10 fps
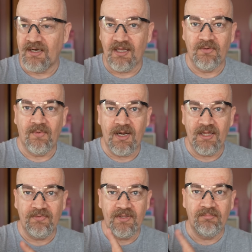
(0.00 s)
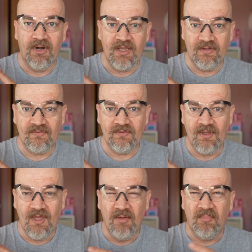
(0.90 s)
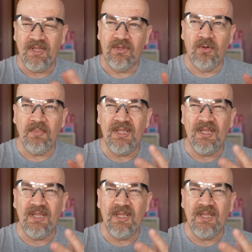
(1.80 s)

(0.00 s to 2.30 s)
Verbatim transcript: another one if it breaks. But they told